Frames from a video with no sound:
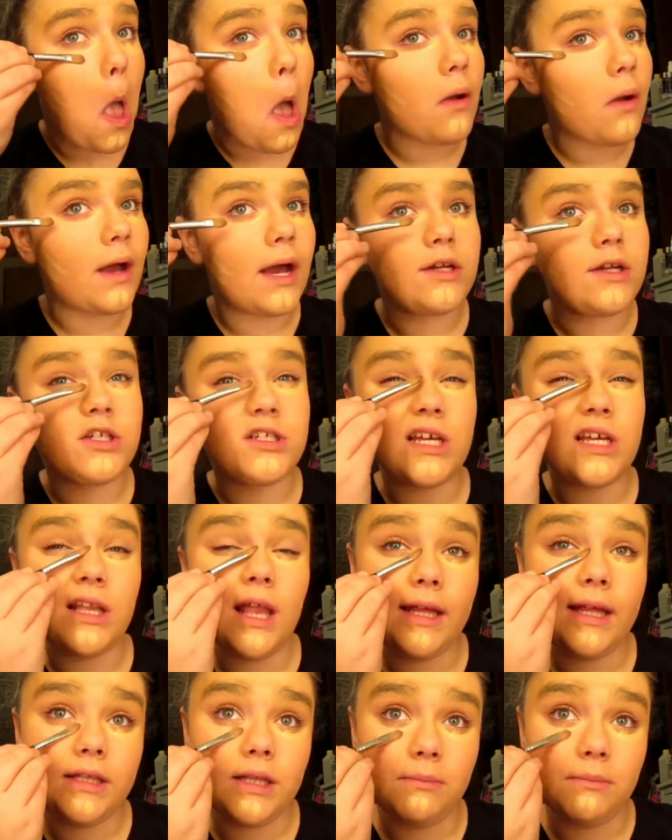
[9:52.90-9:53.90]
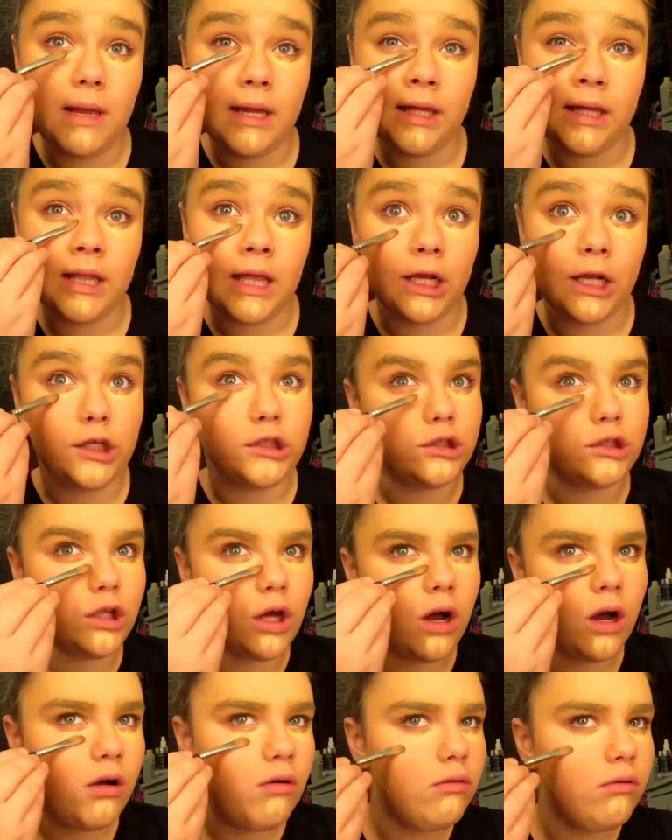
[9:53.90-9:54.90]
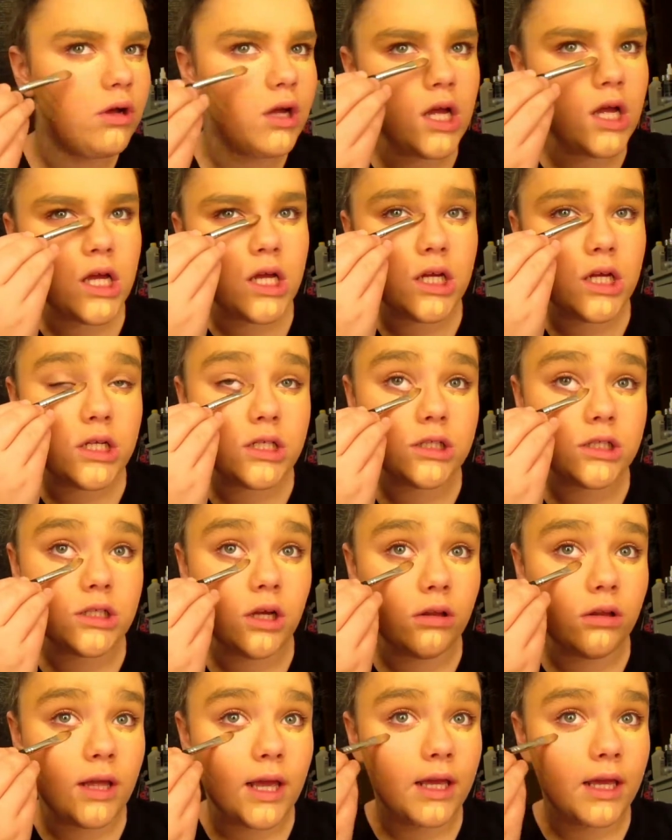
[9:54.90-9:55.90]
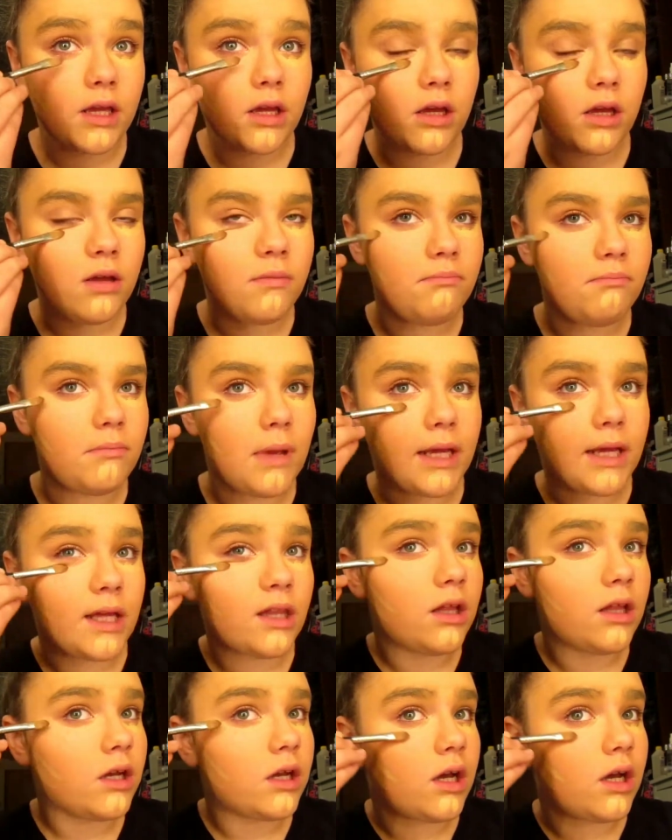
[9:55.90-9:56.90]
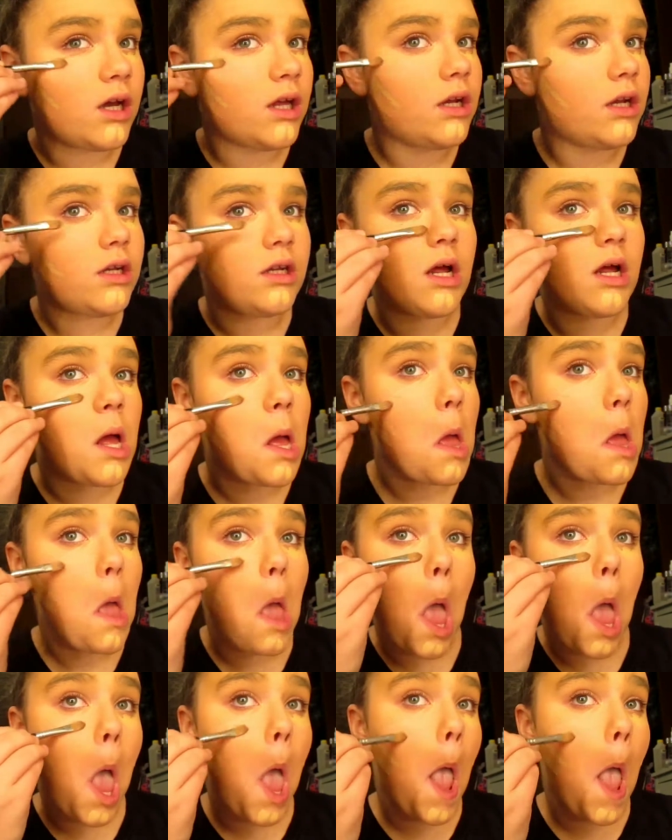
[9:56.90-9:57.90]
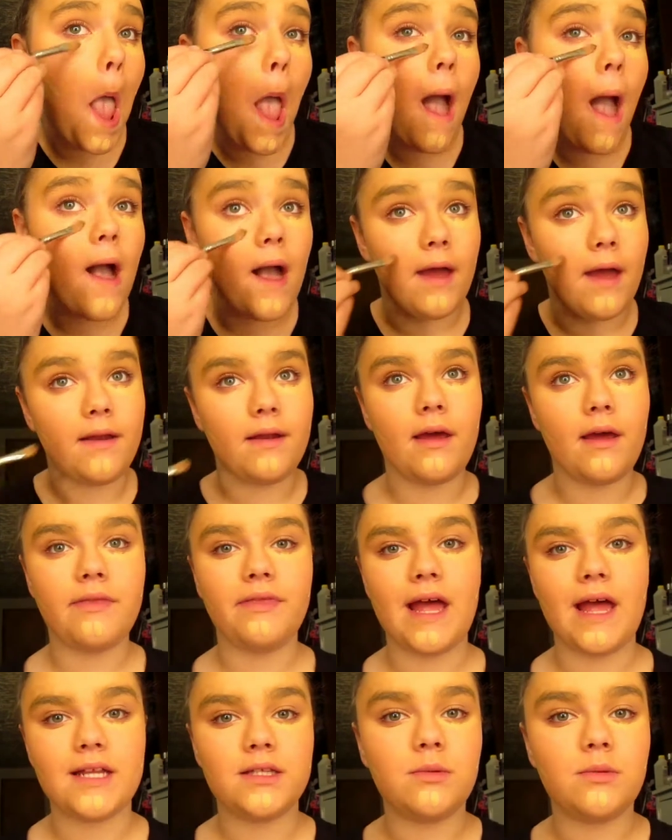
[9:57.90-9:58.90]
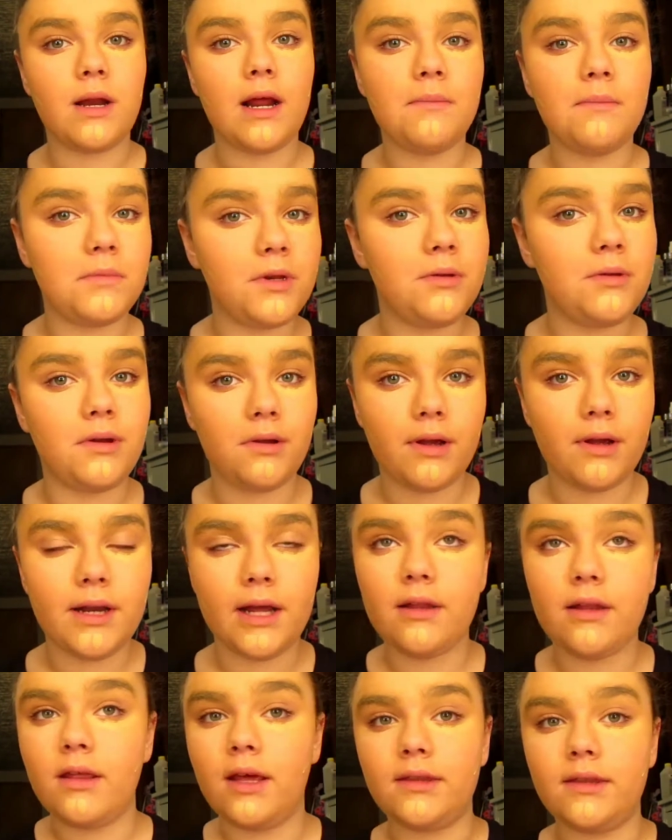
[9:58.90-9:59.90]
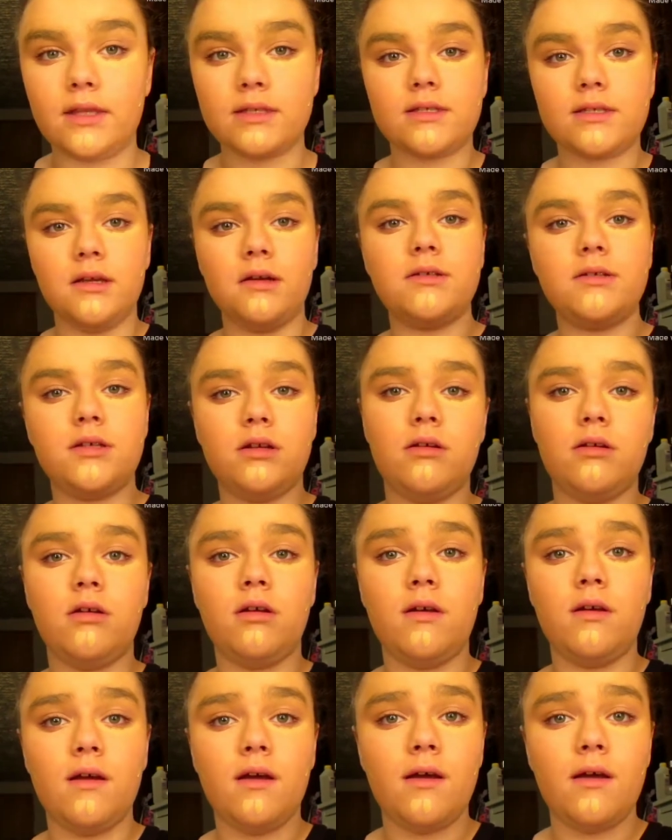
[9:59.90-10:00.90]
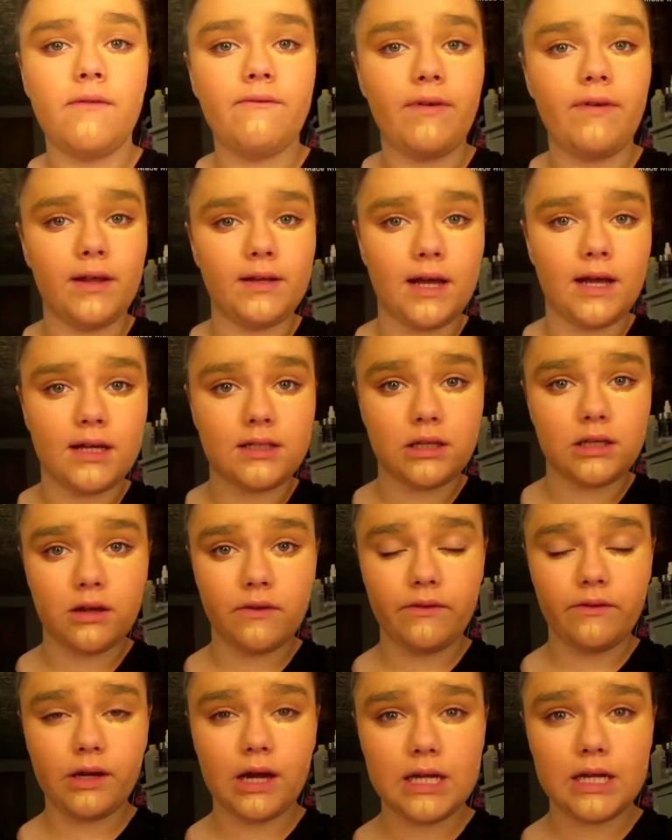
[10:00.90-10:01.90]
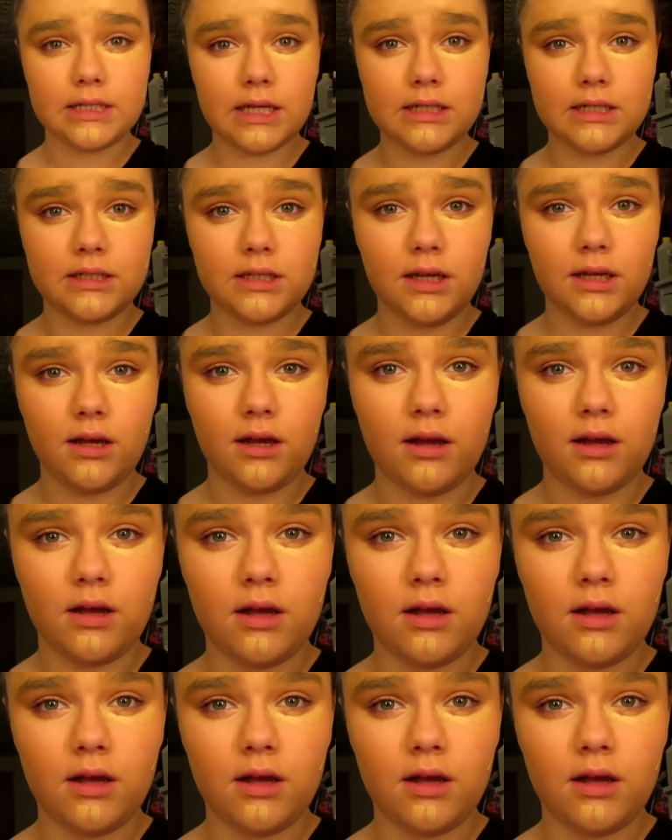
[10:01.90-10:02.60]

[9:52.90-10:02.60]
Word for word: Okay, she said like to make it like glow. So like make it look good. And that's what I'm doing right now. Like this looks fantastic if you guys can see.